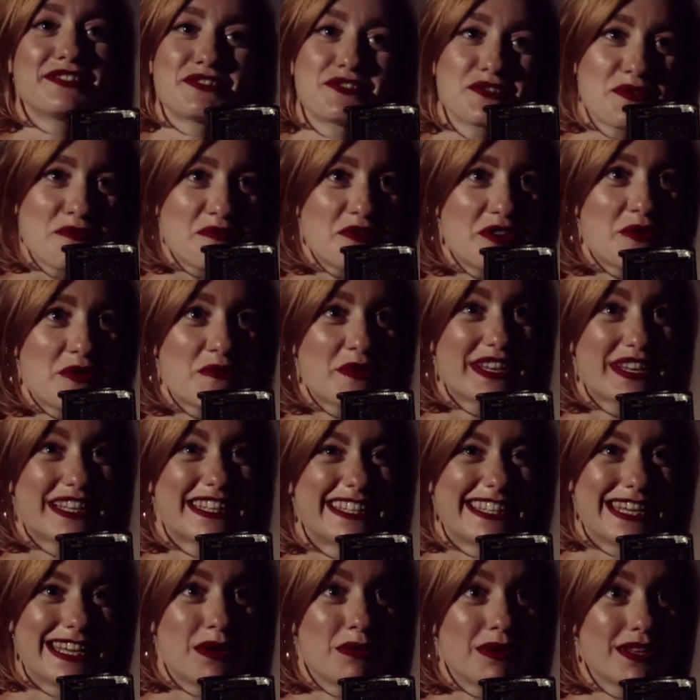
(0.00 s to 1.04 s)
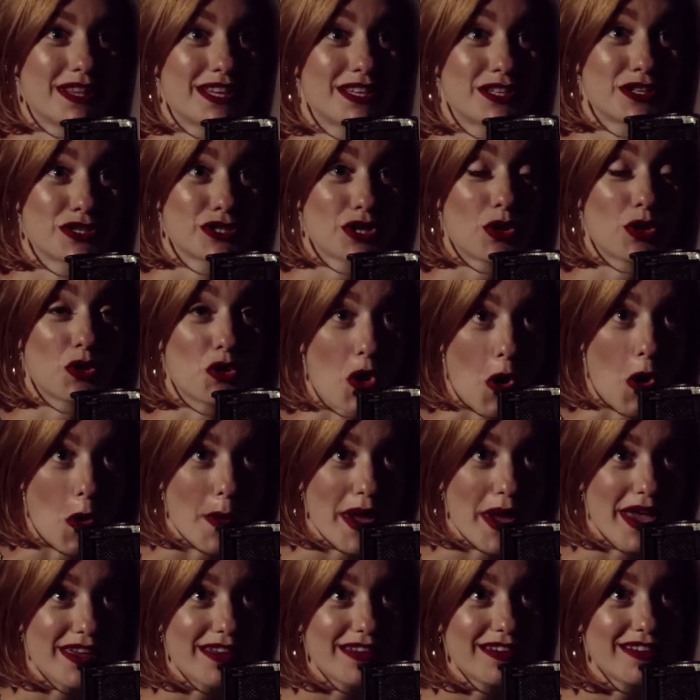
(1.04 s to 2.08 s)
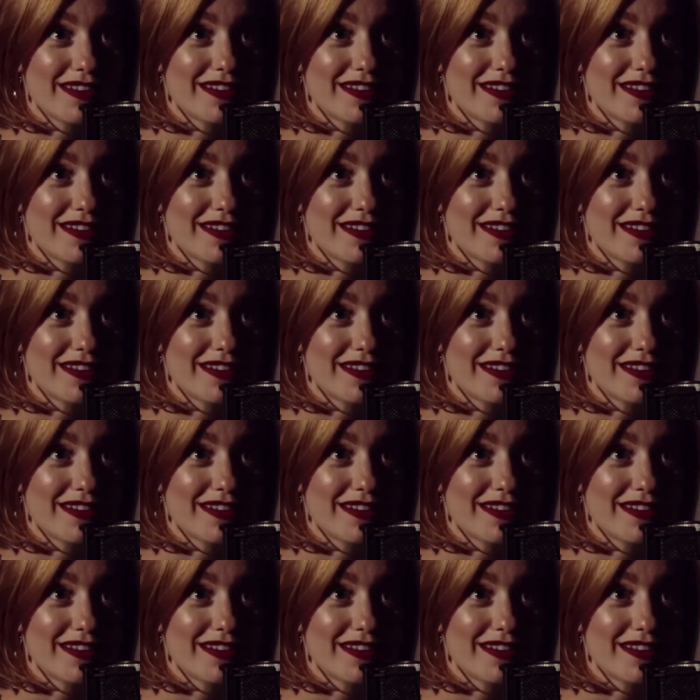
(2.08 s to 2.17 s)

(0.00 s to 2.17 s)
Don't you want to see where this is all going?